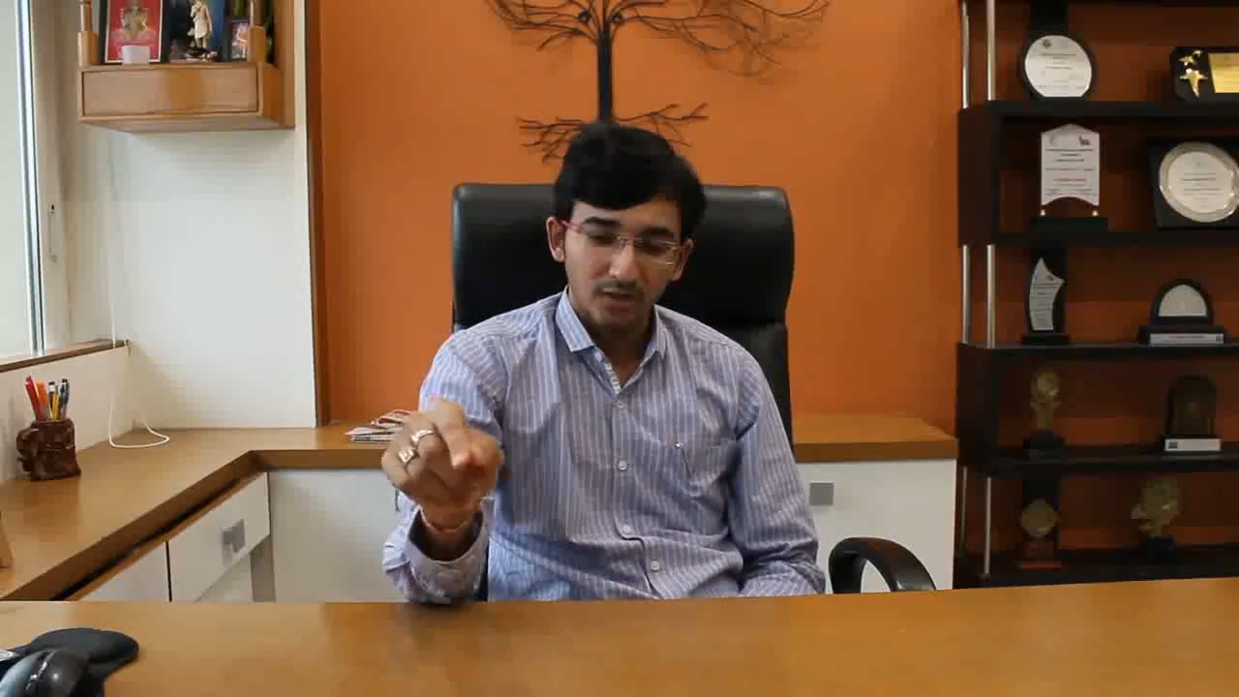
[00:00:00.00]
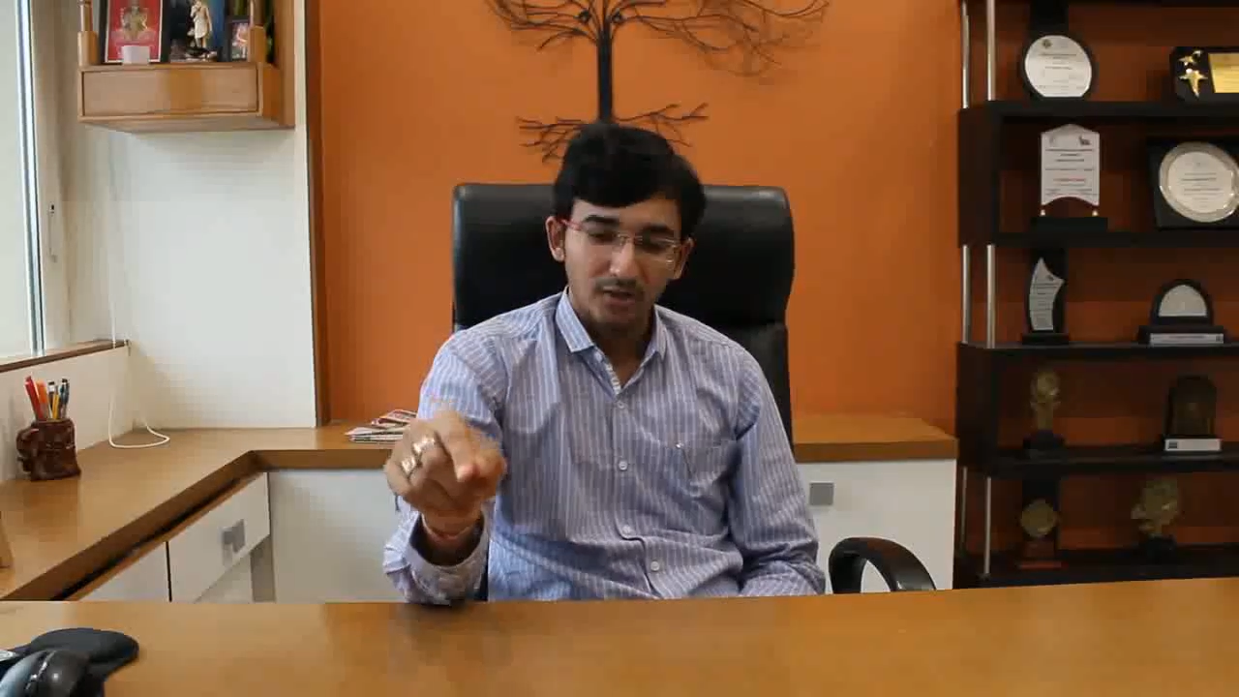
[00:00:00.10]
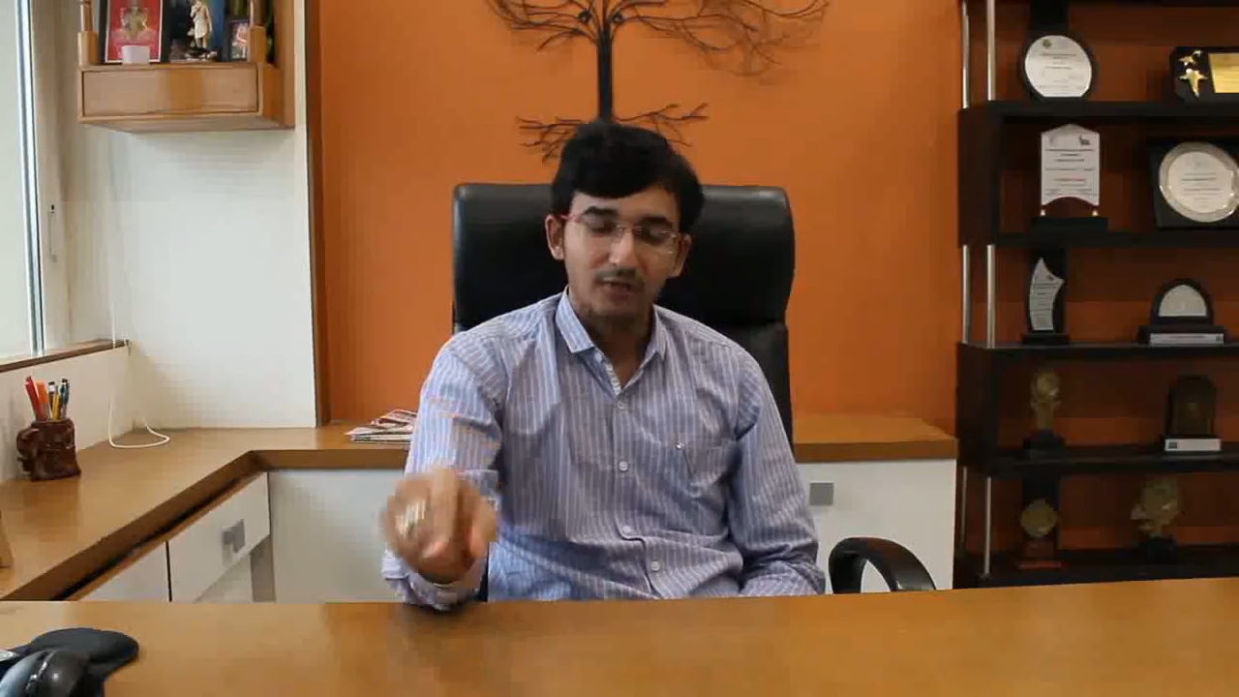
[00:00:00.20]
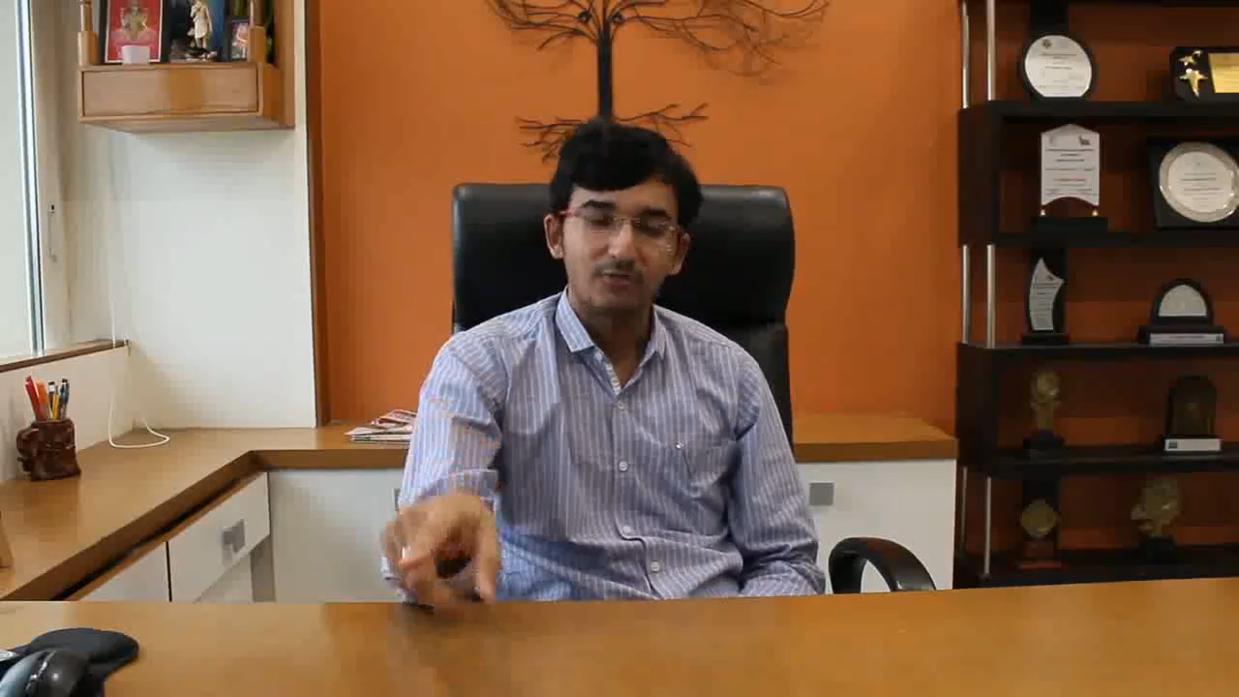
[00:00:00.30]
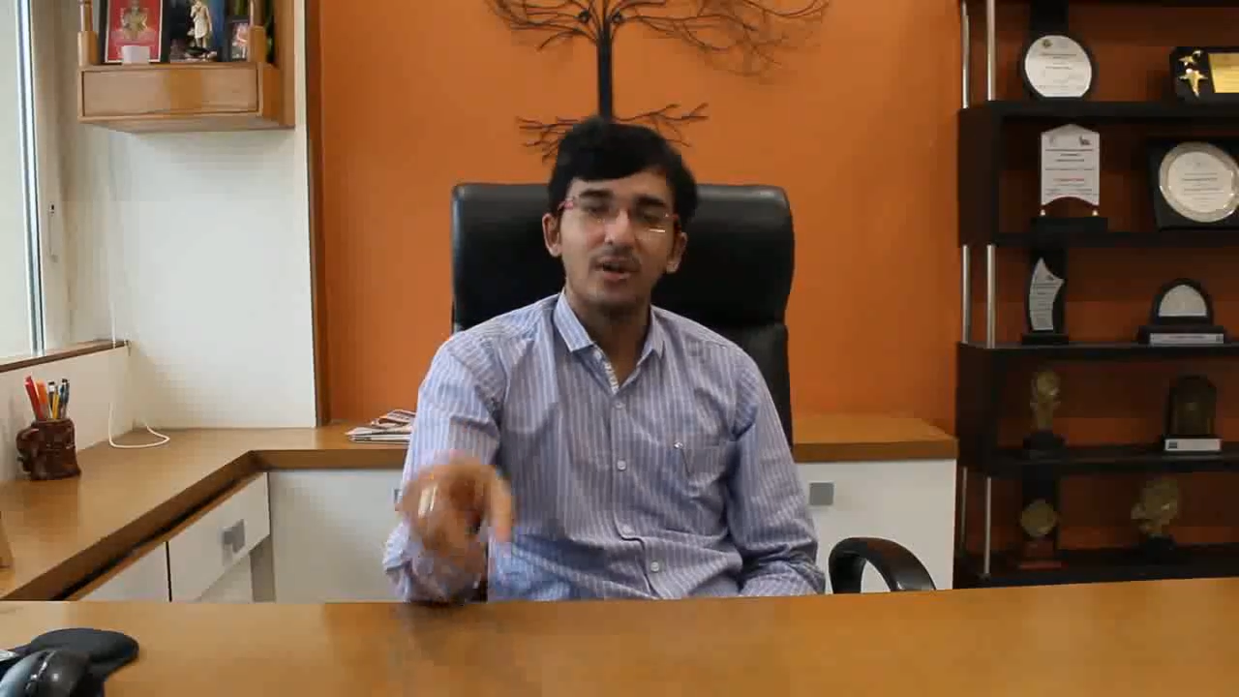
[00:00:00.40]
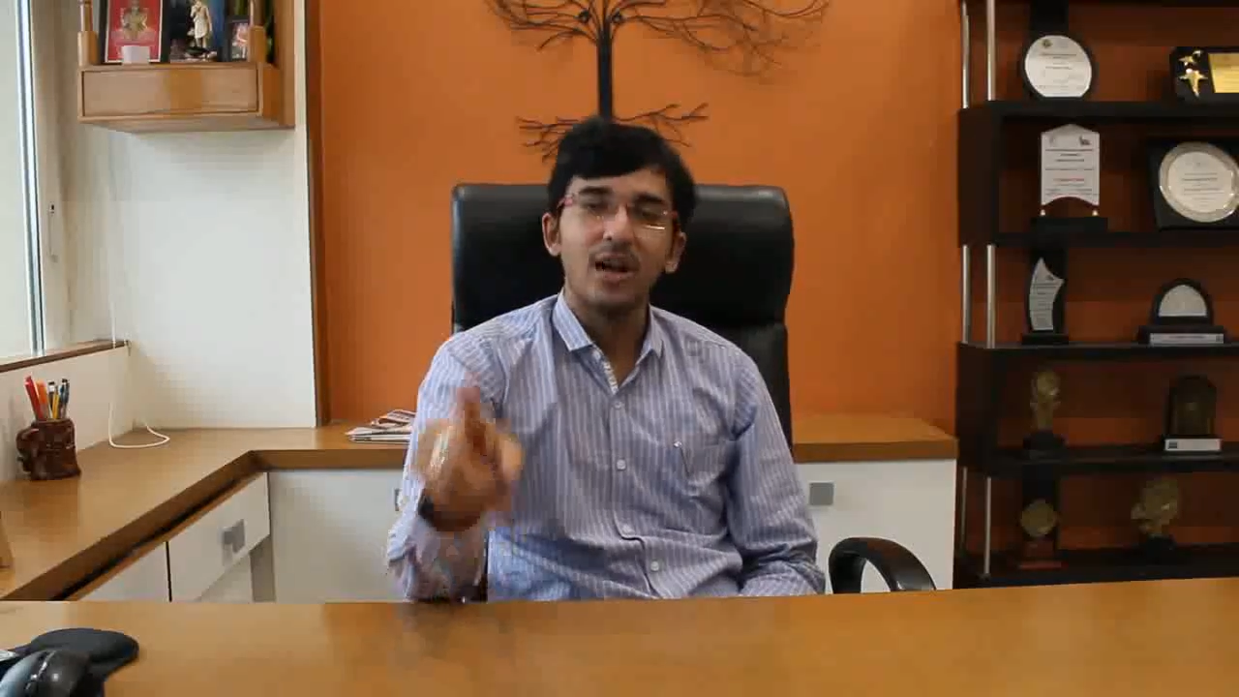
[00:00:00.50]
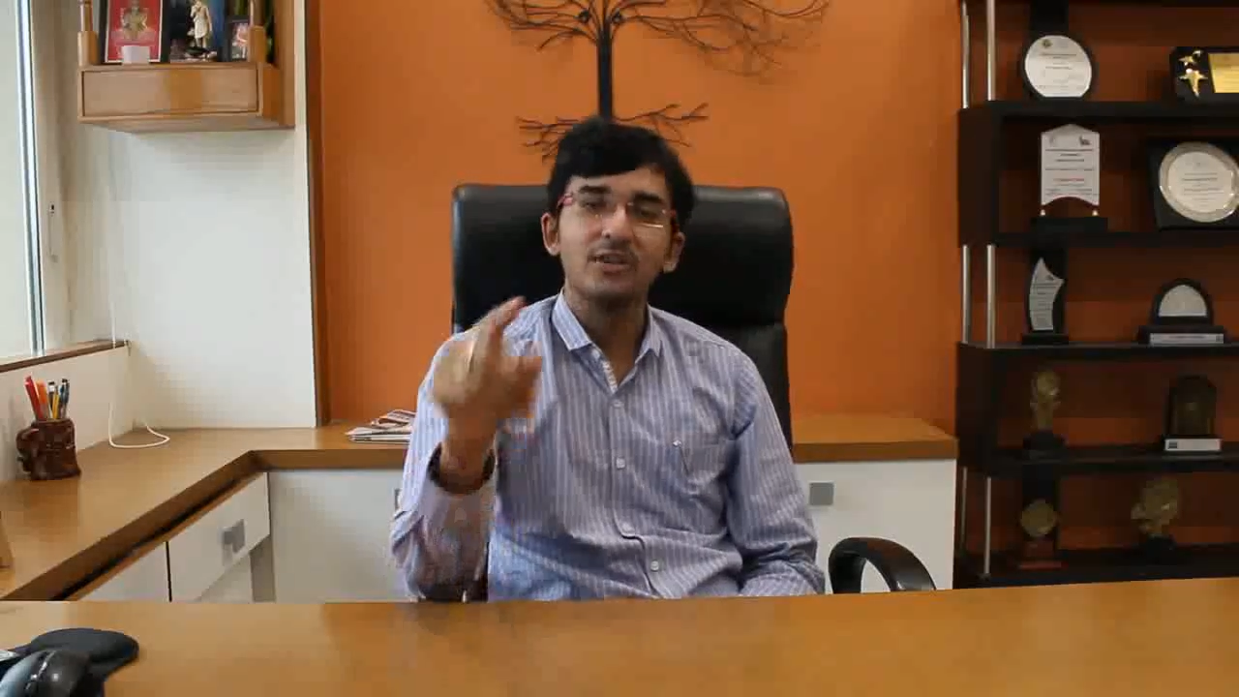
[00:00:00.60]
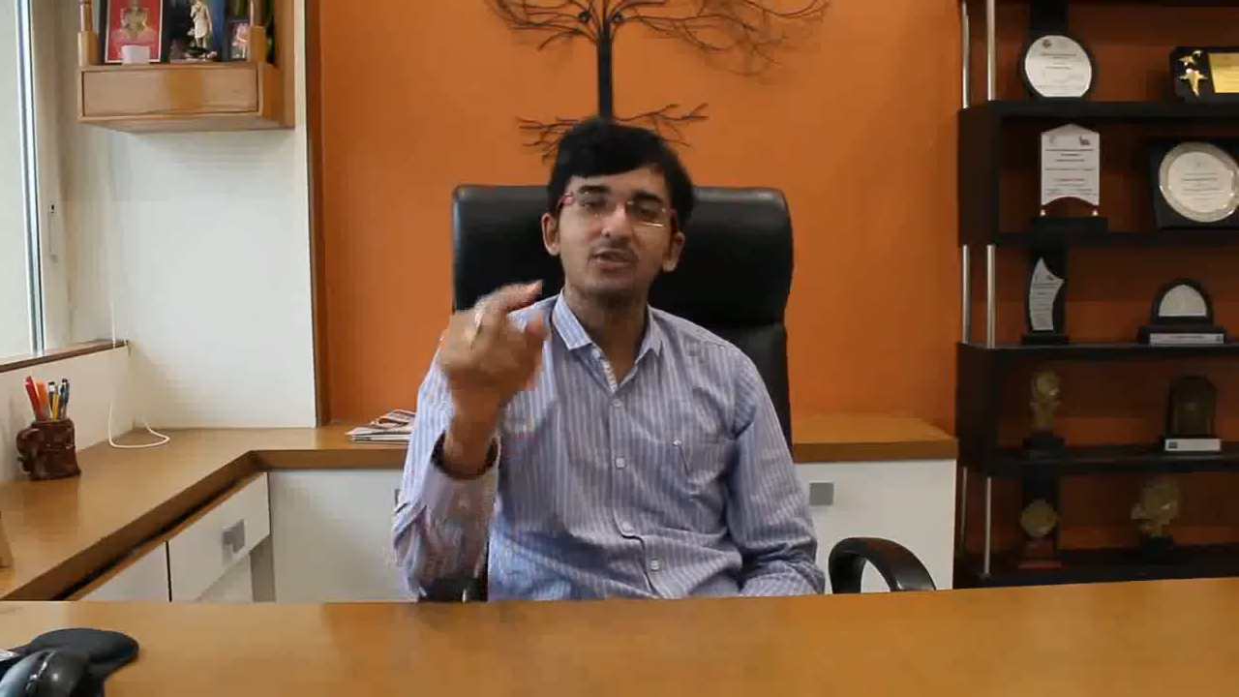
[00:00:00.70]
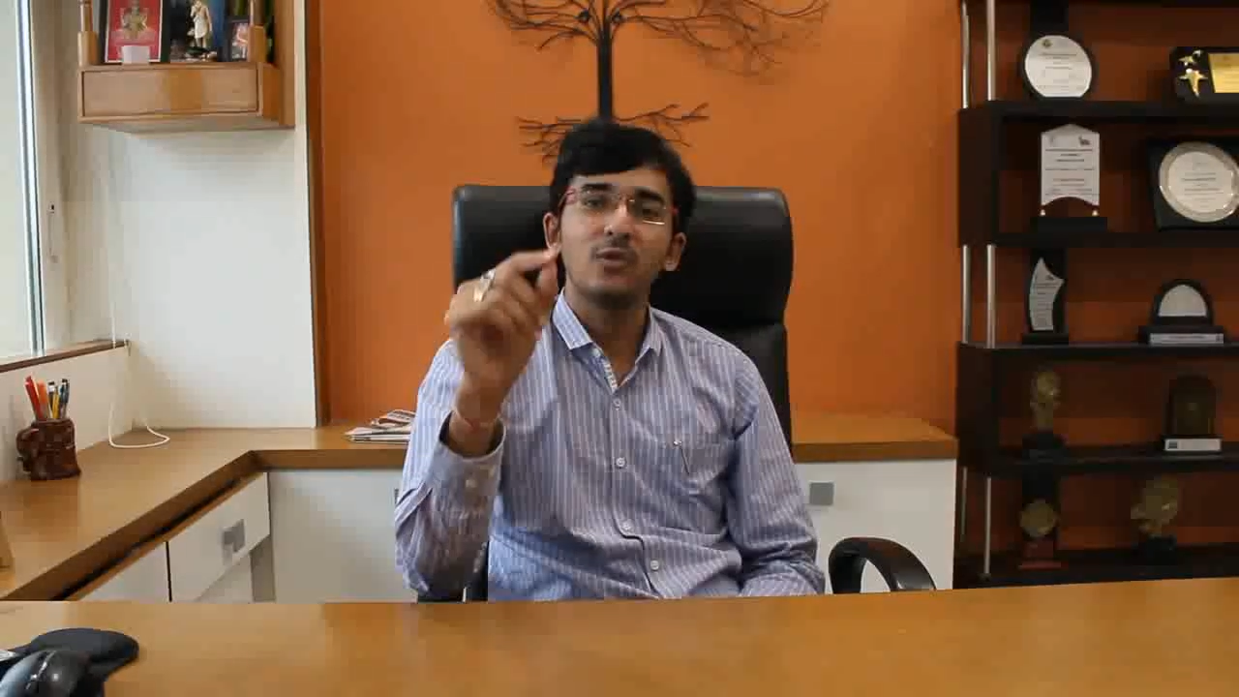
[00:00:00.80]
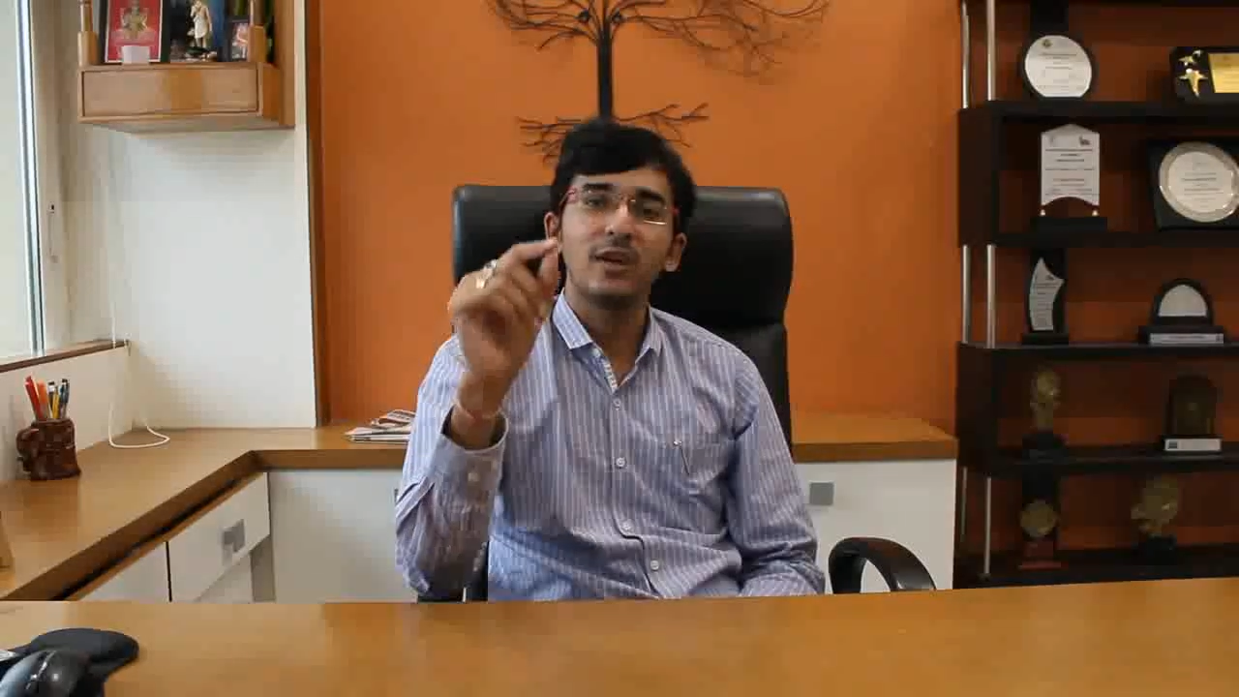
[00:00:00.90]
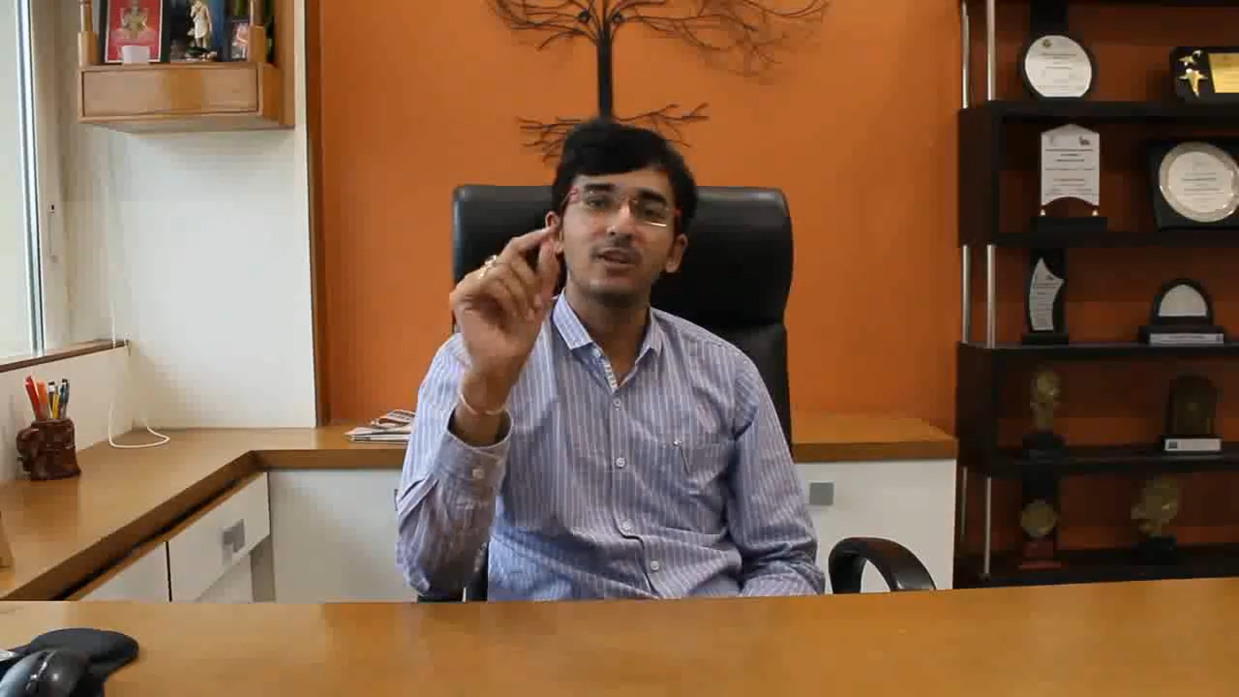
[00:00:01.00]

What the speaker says: then first you are